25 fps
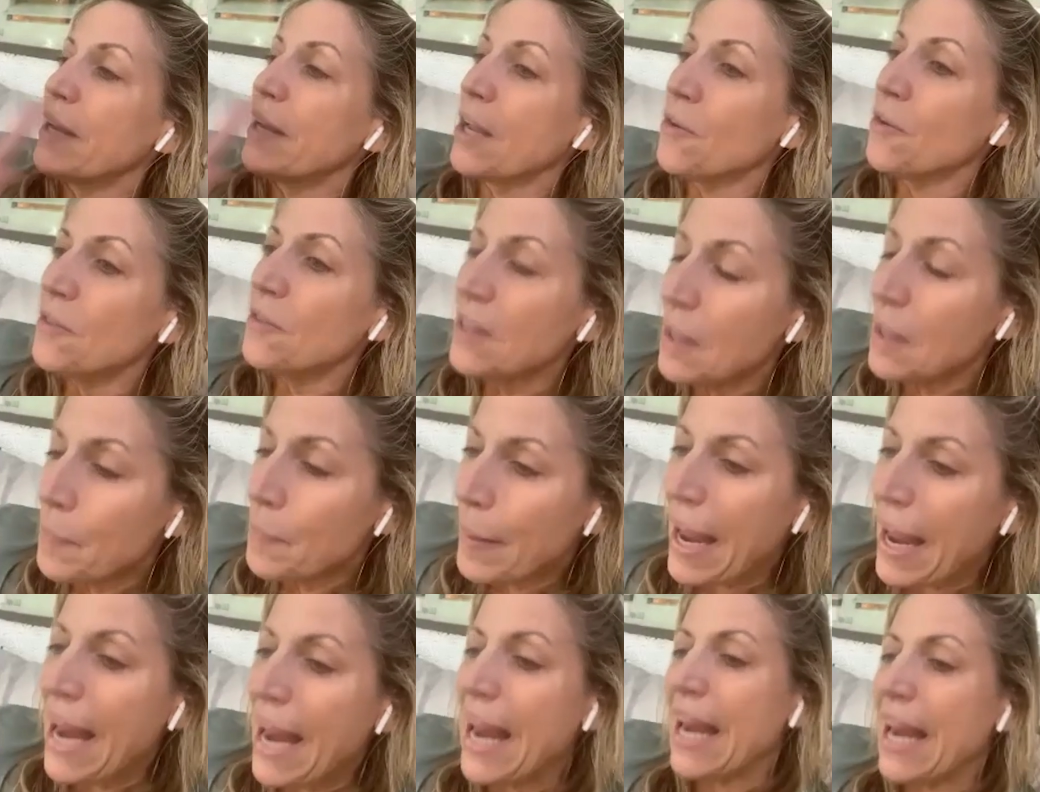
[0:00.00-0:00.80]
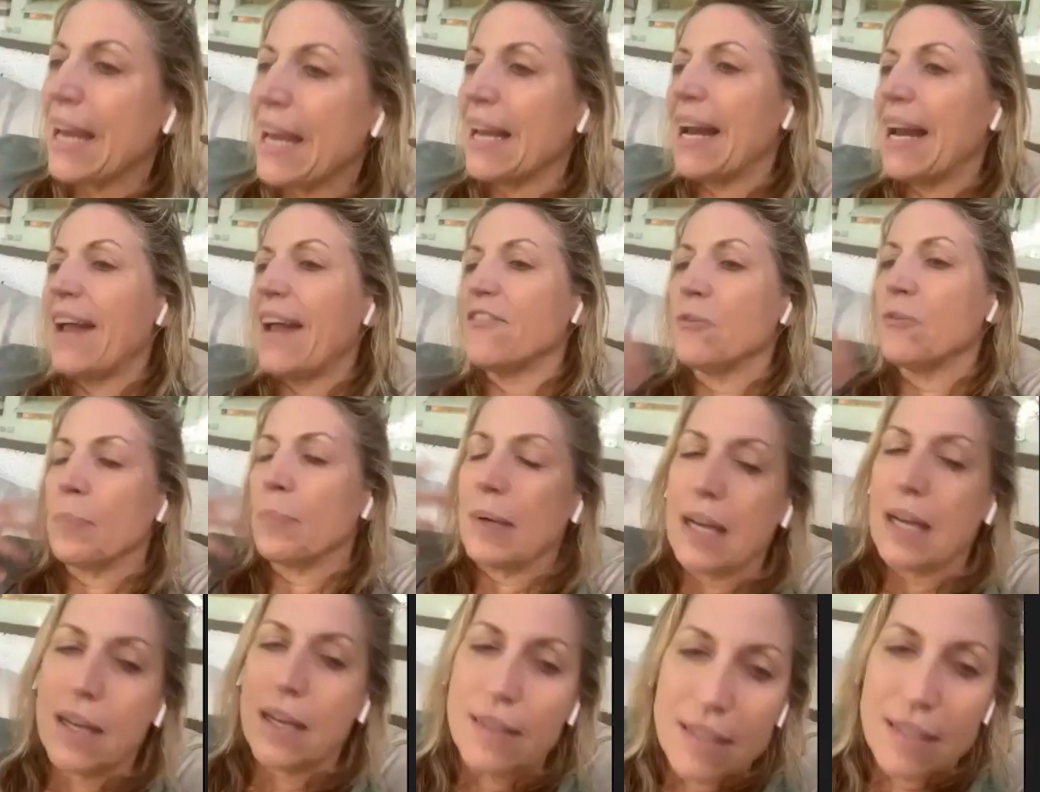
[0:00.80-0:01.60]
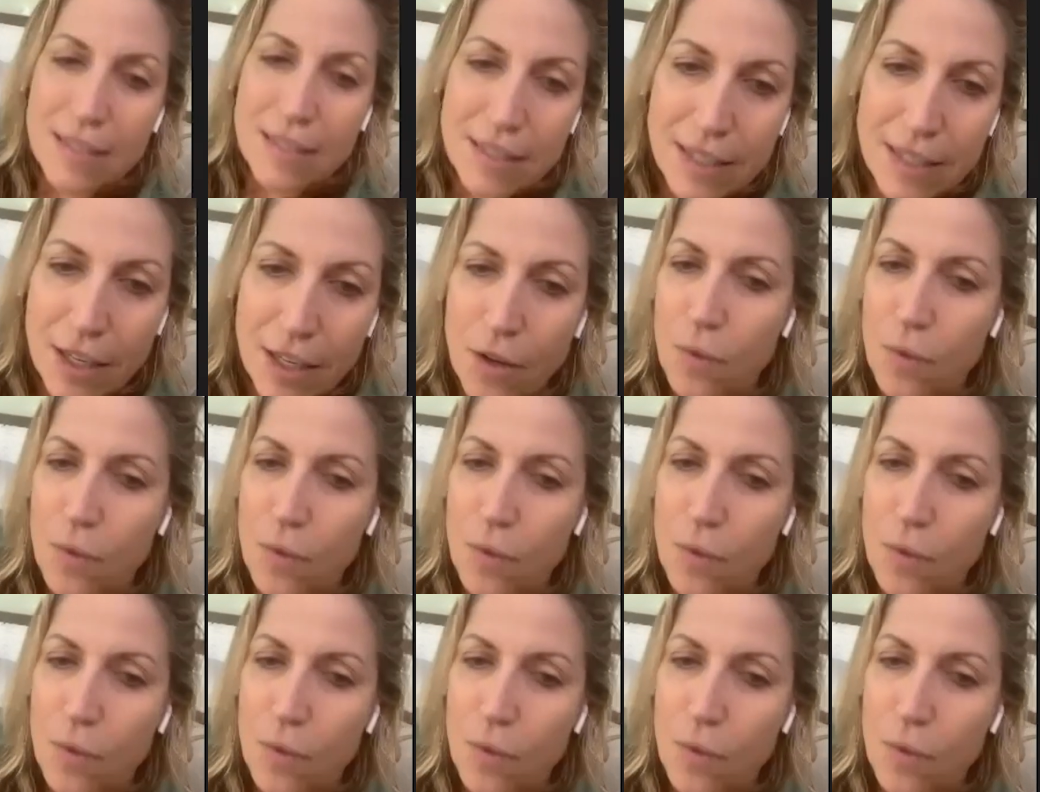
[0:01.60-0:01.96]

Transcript: go to the bank and I have to bring all this,